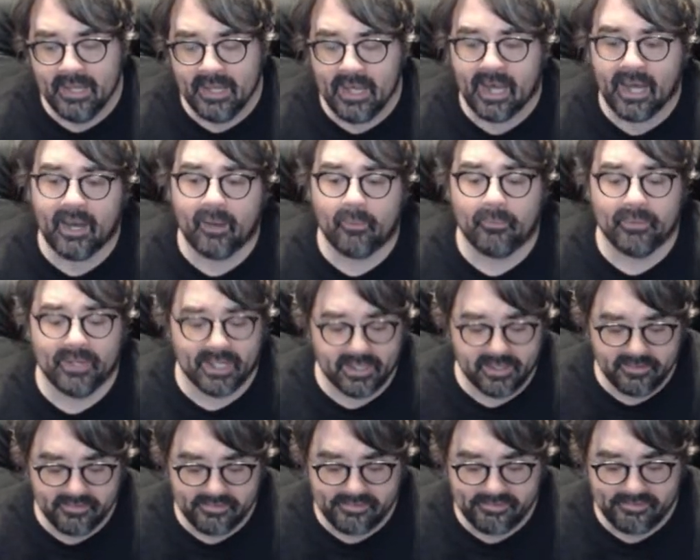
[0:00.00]
What I
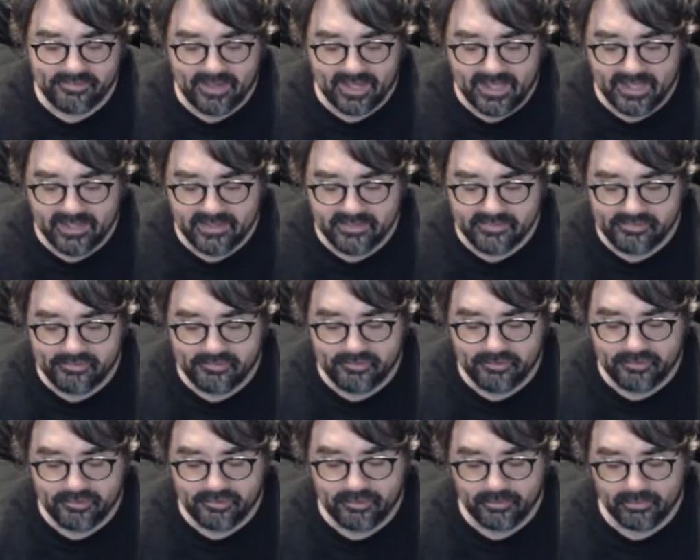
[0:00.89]
can say is,
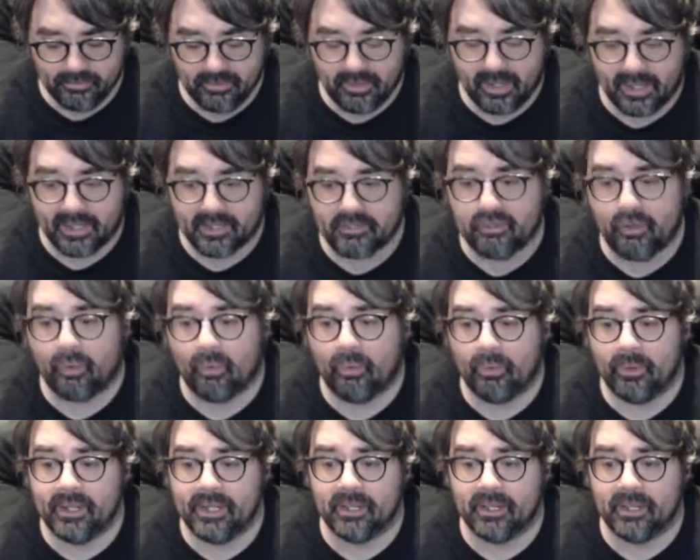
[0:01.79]
too, like toying